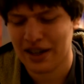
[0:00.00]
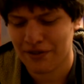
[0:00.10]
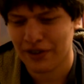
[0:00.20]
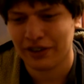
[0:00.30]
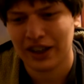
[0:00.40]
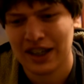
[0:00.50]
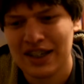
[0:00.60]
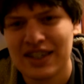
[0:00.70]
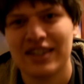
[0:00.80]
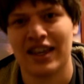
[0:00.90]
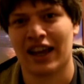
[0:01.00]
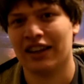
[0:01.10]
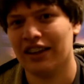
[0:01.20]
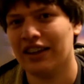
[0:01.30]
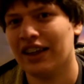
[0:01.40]
It felt
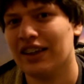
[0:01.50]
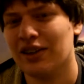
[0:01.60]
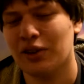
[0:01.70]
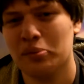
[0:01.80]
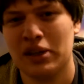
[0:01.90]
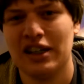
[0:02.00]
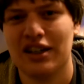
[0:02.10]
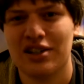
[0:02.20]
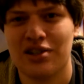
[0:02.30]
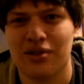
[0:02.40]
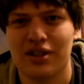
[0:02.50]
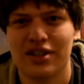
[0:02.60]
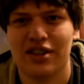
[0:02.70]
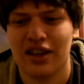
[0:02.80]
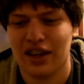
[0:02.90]
exactly like the old Peanuts
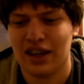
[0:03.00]
shorts.